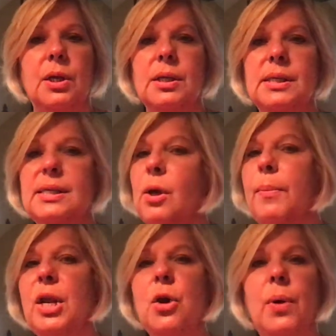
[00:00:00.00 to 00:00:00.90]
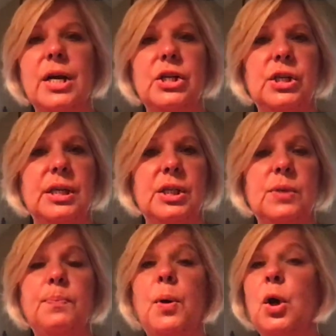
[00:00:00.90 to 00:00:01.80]
so many
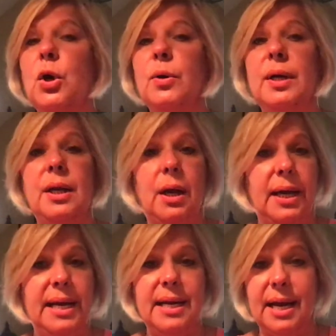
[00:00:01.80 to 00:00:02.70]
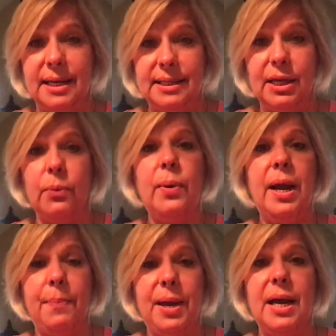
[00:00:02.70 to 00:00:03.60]
questions per night as they're
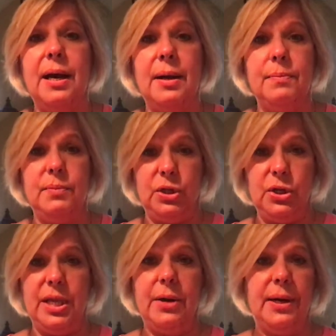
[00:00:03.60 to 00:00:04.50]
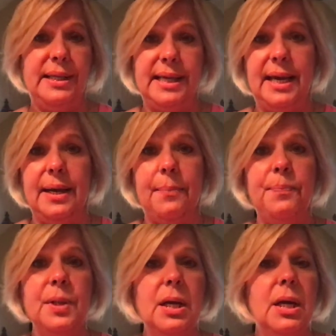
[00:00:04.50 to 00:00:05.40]
ramping up to their
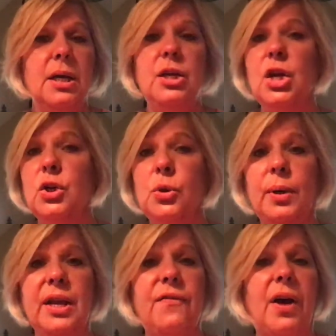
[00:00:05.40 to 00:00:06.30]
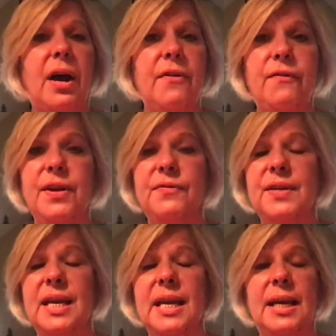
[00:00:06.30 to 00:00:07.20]
exam. 25,
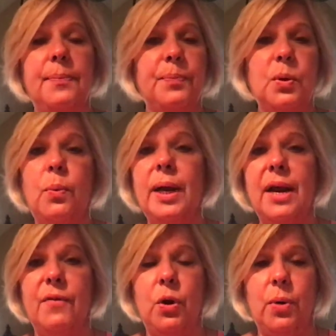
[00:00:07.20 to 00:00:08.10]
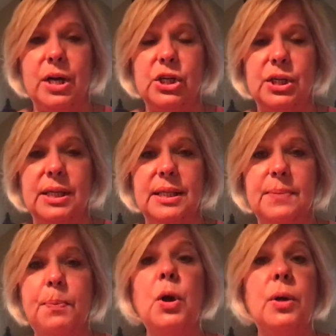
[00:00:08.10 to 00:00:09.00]
50, whatever questions
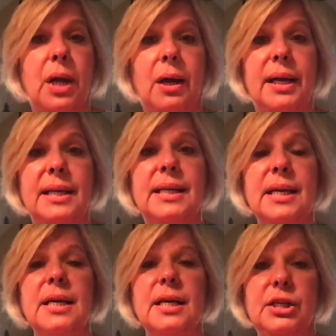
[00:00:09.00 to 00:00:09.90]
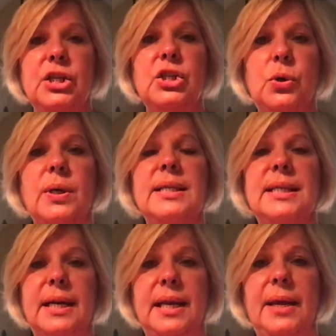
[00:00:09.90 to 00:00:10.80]
per night to start
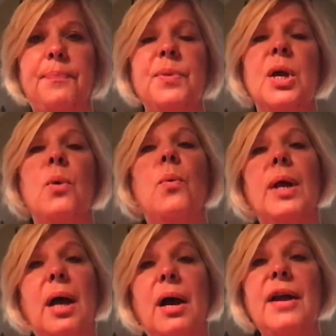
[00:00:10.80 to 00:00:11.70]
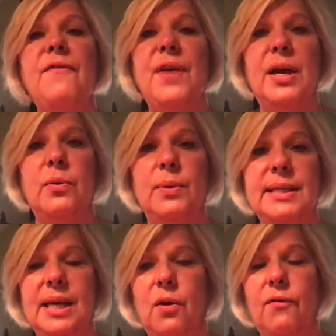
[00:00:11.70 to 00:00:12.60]
studying. What I found
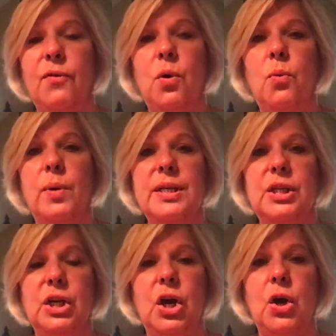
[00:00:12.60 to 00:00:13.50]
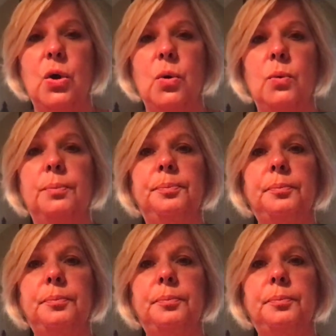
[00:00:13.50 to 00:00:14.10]
was helpful was to go